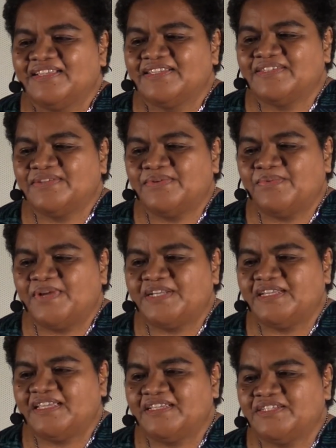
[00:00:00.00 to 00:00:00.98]
So
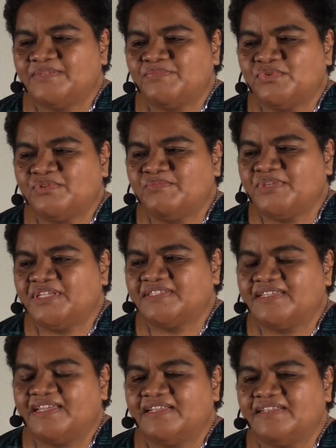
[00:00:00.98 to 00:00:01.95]
one day she pulled me
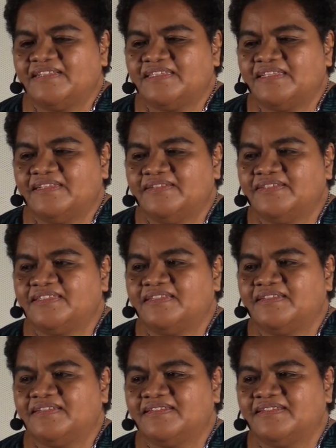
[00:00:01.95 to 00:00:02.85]
aside and said, listen,